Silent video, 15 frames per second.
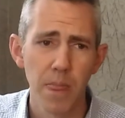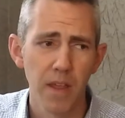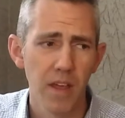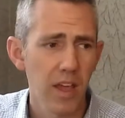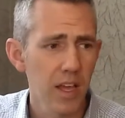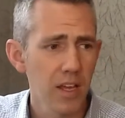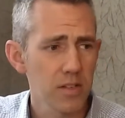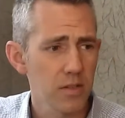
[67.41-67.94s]

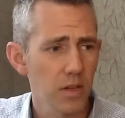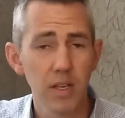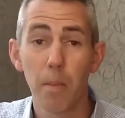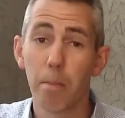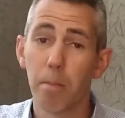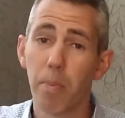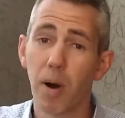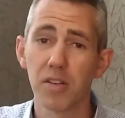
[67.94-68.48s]
He's looked at
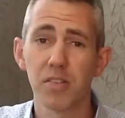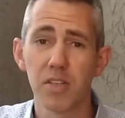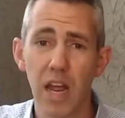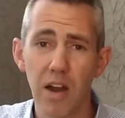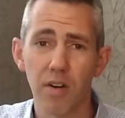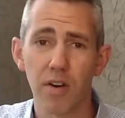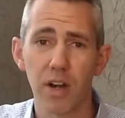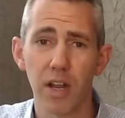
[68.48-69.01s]

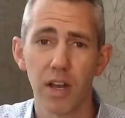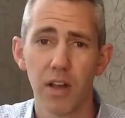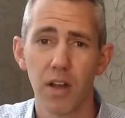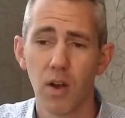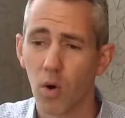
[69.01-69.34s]
posterity,